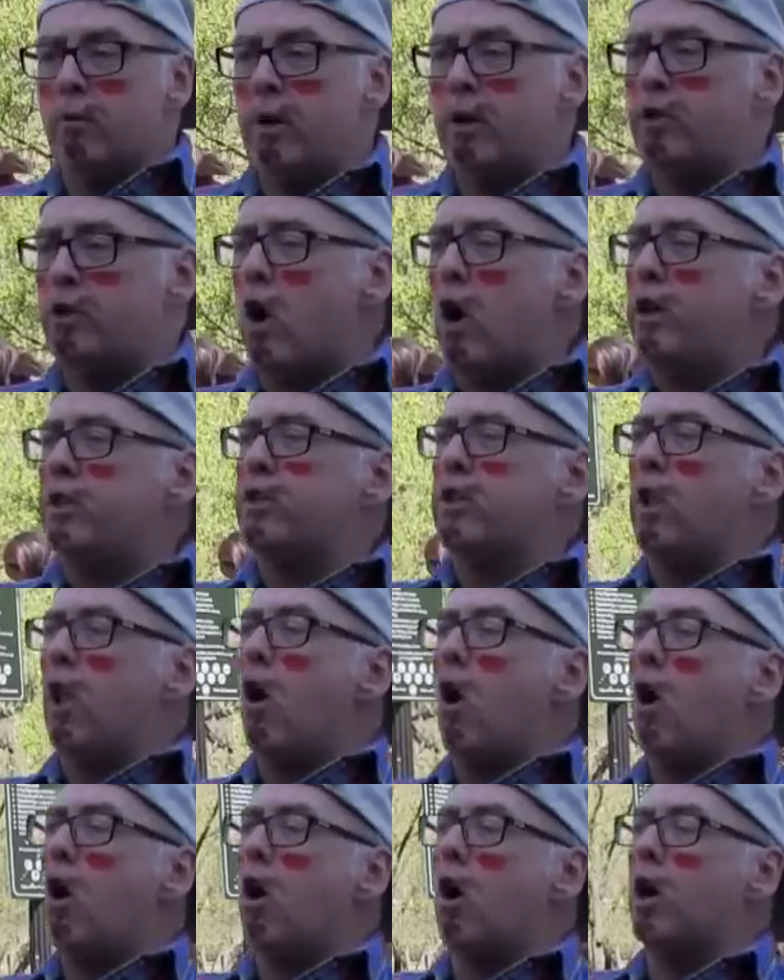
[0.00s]
Rejoice in the
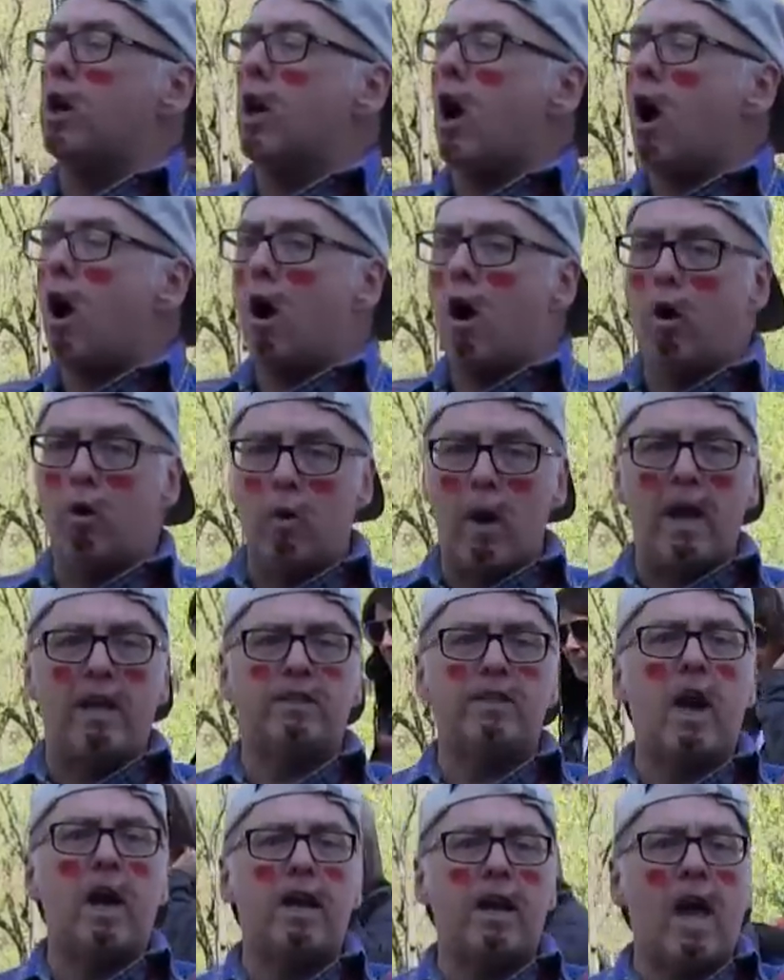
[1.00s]
Lord
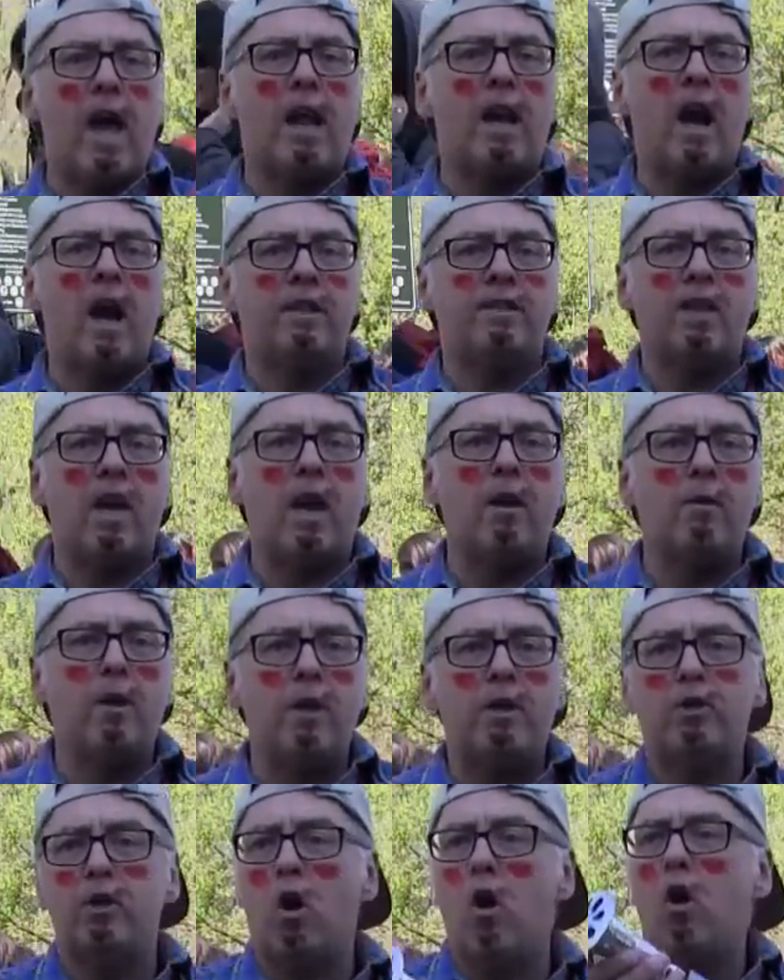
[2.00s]
always. Again, I say
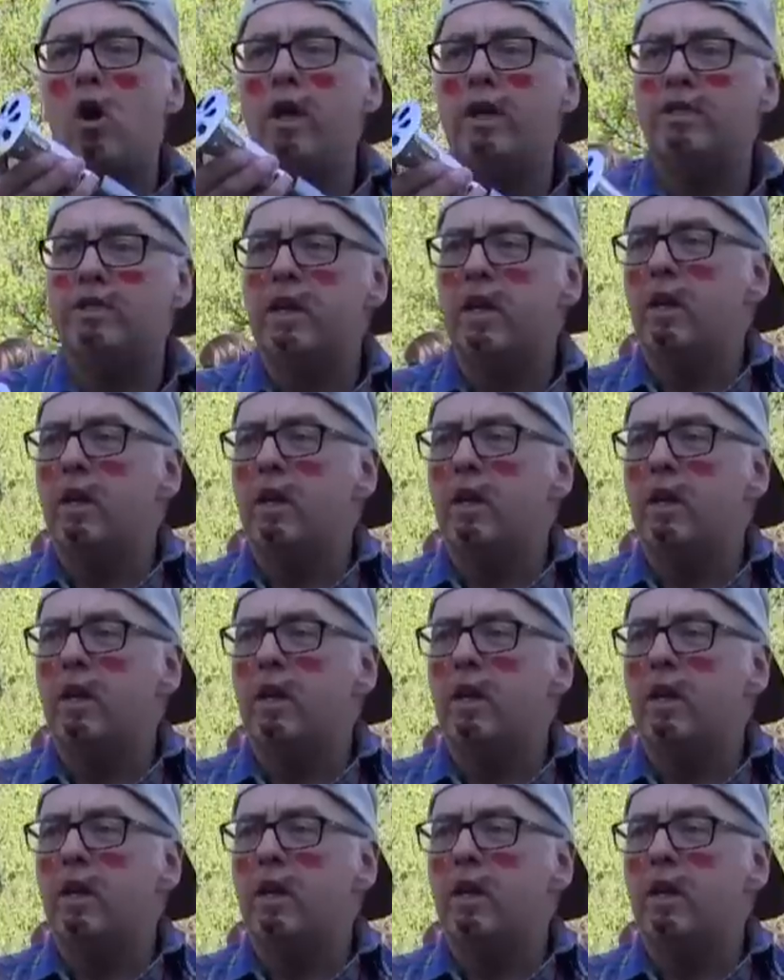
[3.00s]
rejoice.